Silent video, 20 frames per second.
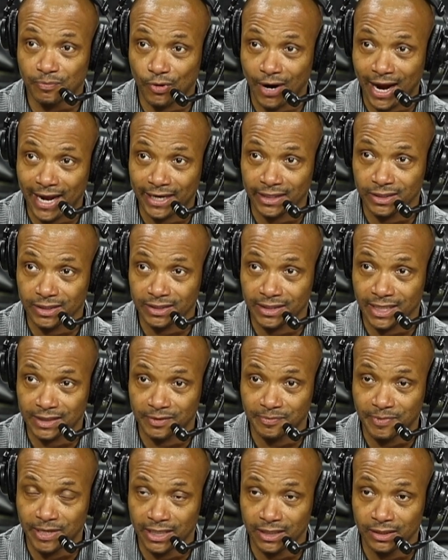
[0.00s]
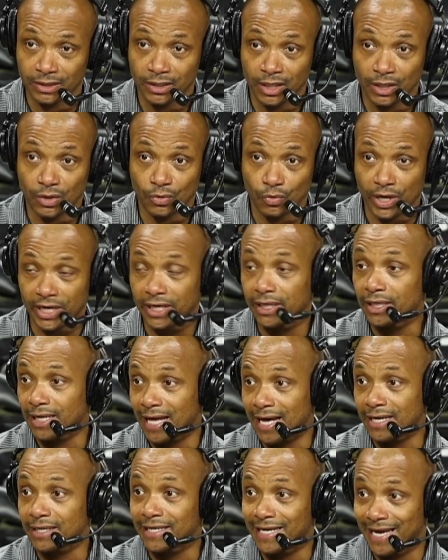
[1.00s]
practice has been winning a
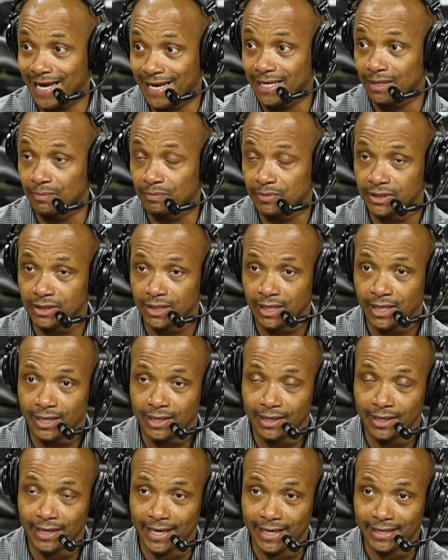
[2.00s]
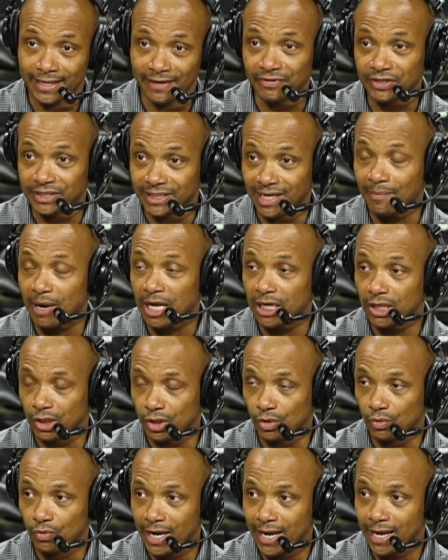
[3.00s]
lot of games. And every time I
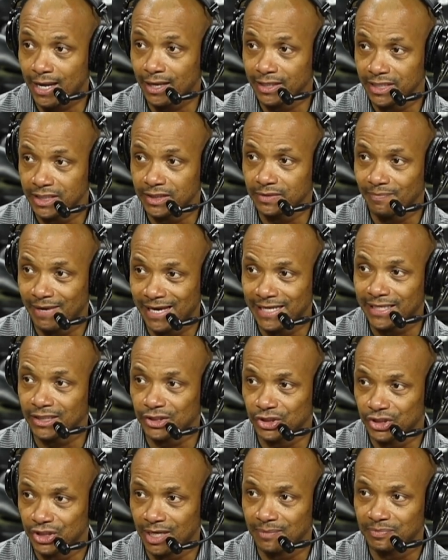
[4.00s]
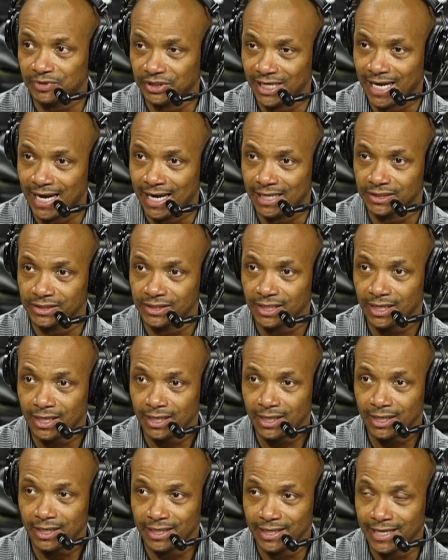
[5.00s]
look around, he's making jump shots.
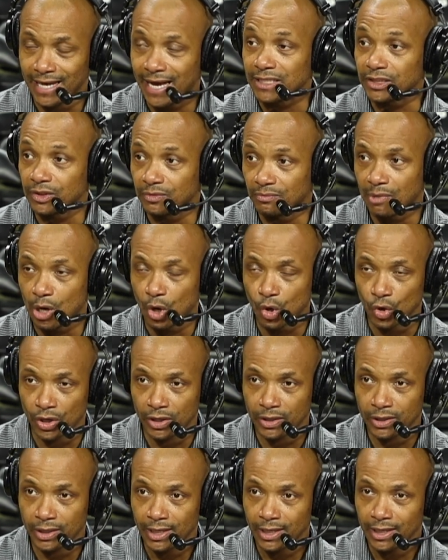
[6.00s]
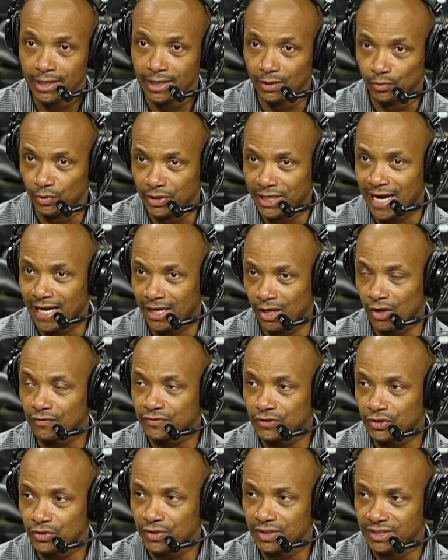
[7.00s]
He has a motor, and we got
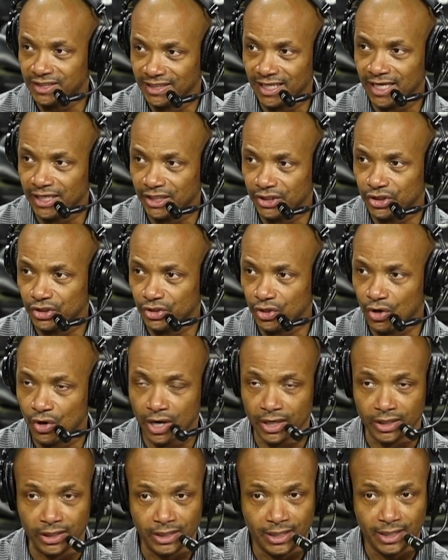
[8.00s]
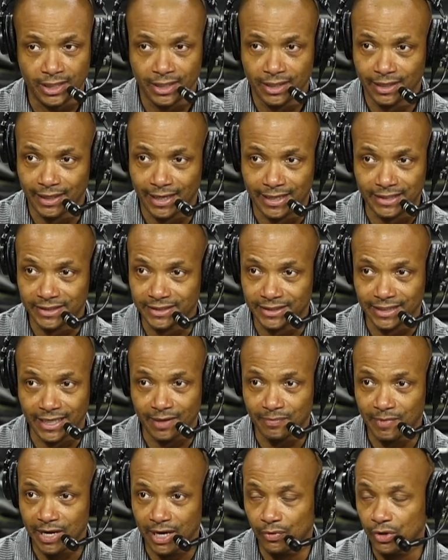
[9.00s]
off to a sluggish start. And I just
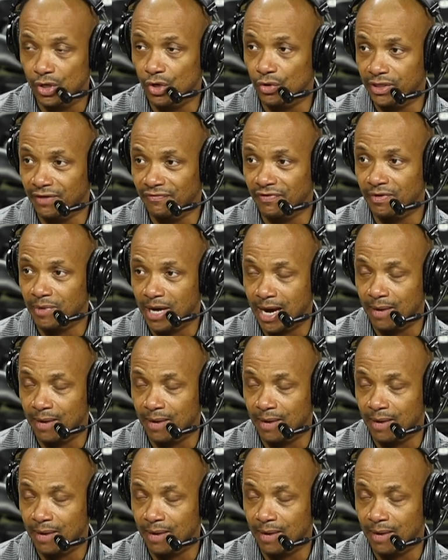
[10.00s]
said, man, we're going to give him an